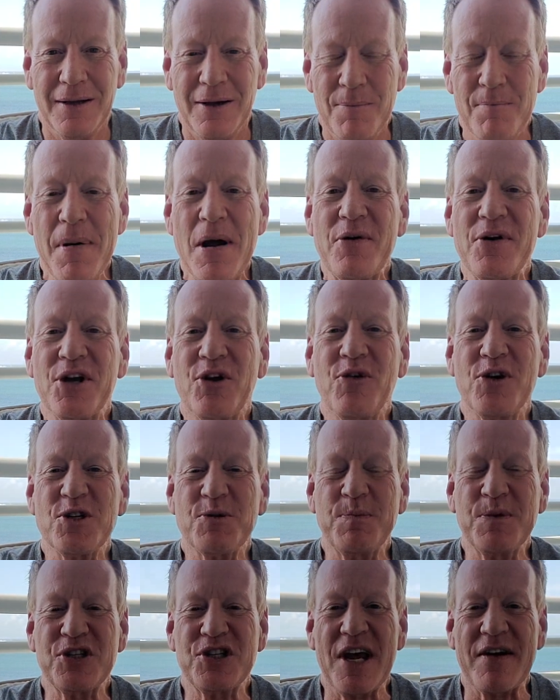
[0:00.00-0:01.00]
Merry
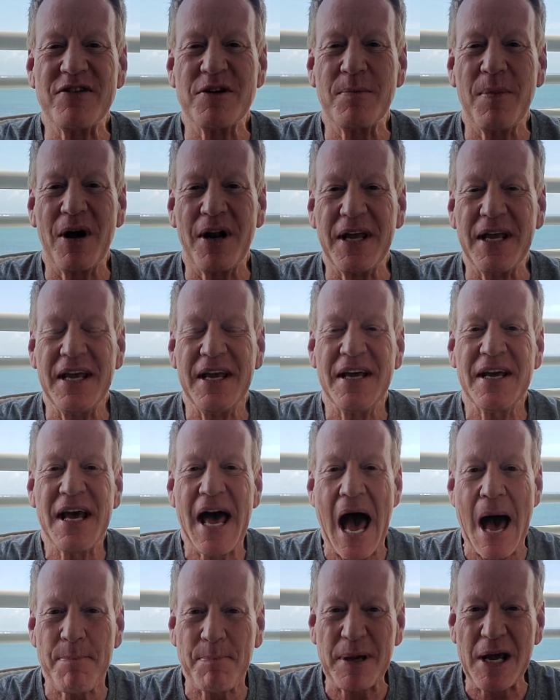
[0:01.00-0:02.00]
Christmas, everybody.
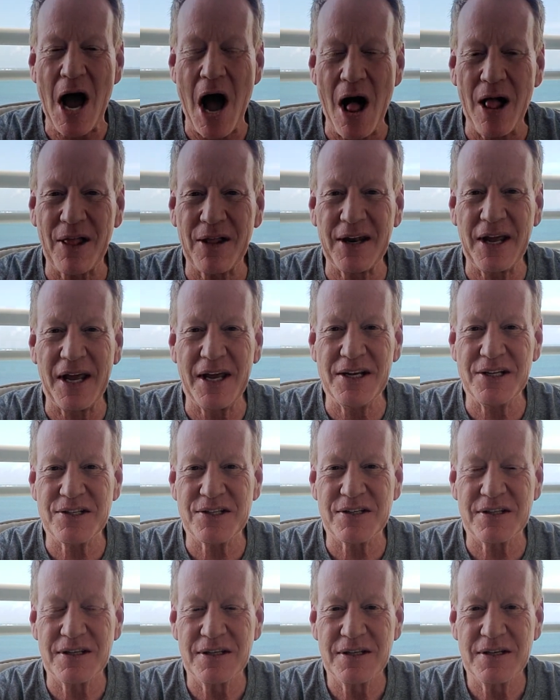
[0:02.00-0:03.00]
Happy
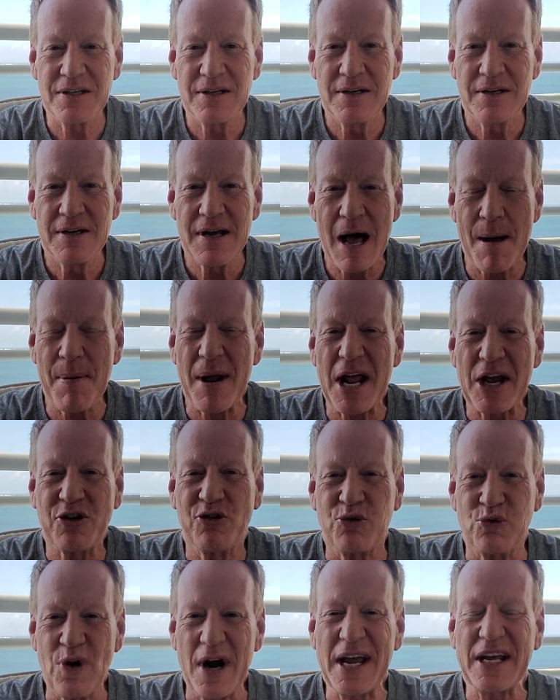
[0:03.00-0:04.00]
holidays. How about a
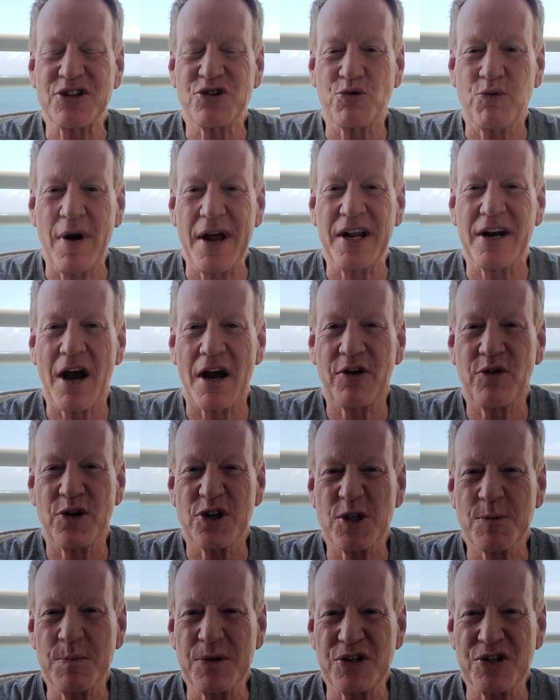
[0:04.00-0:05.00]
Grant's rant on
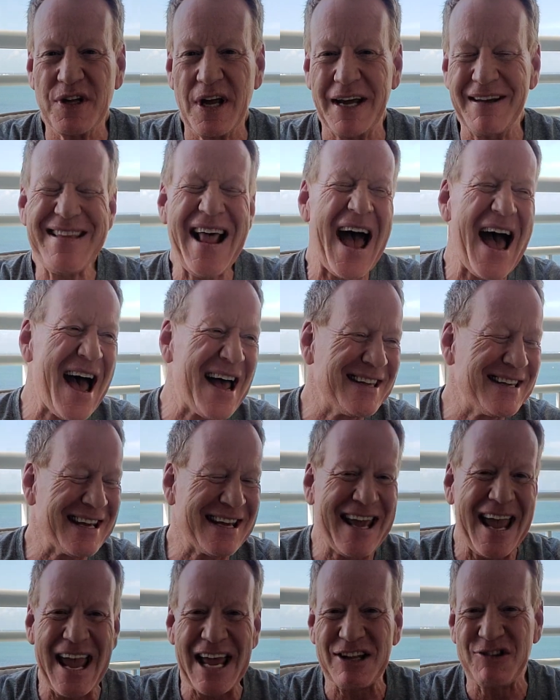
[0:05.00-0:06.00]
Christmas Day? Nah, you
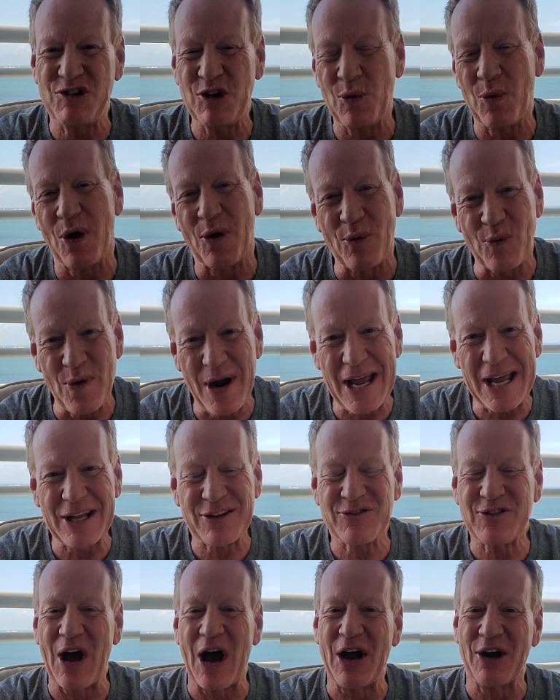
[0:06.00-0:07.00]
can't do a
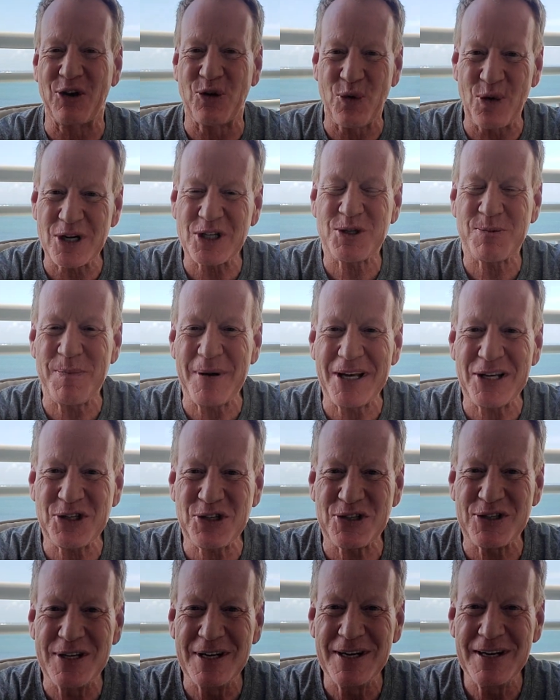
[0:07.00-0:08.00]
rant on
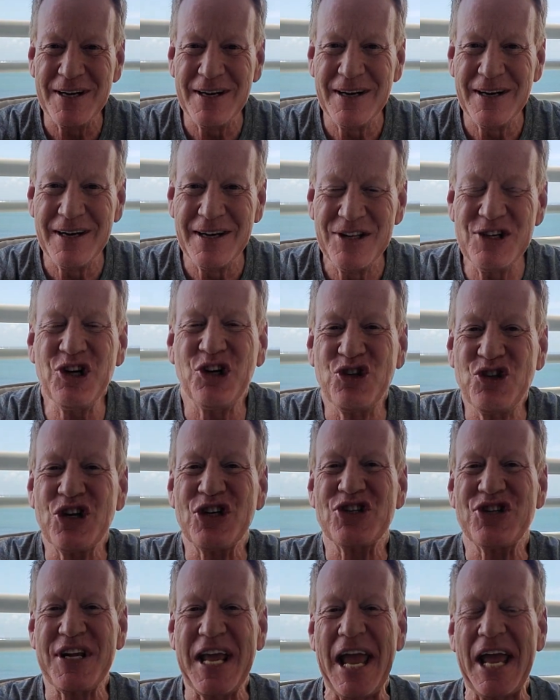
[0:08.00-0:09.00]
Christmas. You
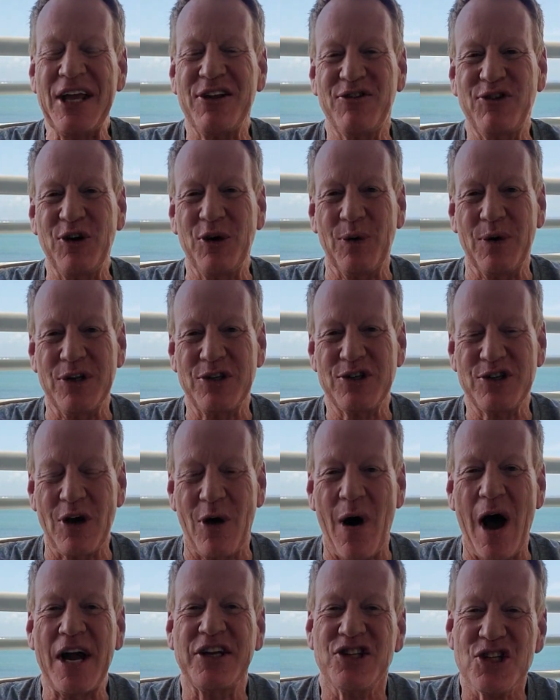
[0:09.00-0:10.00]
just can't do it.
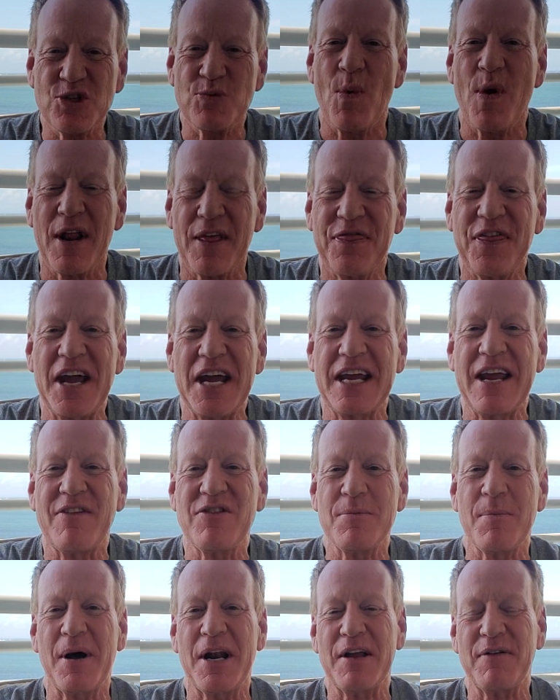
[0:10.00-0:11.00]
So I just want to thank
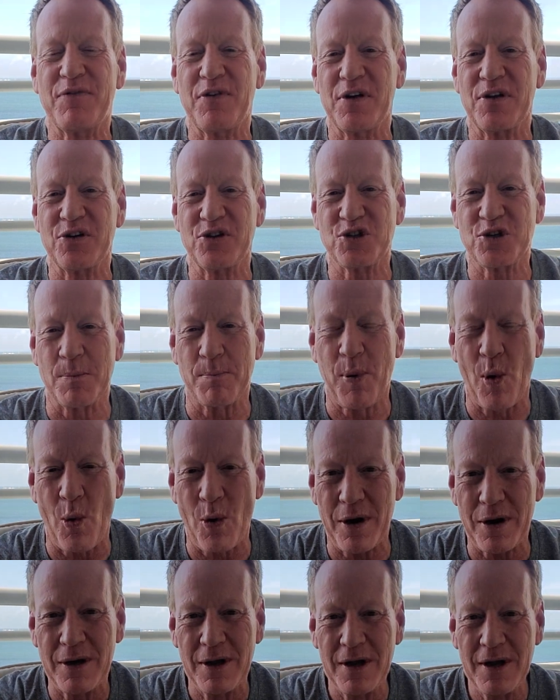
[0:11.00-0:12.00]
everybody for their
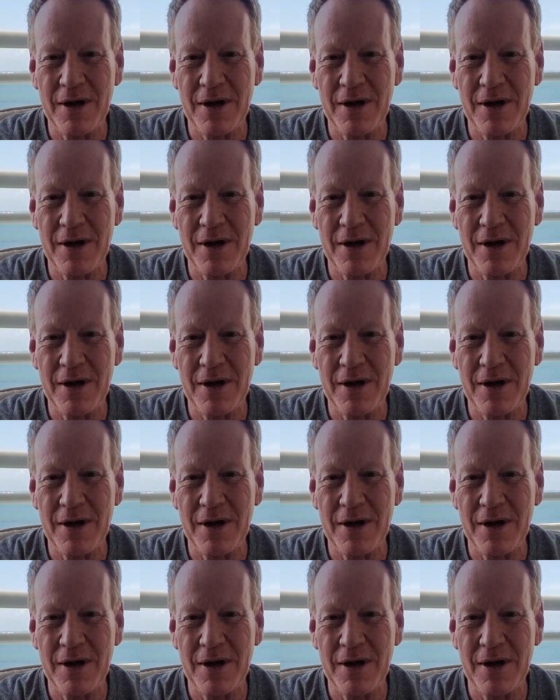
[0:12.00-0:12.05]
support.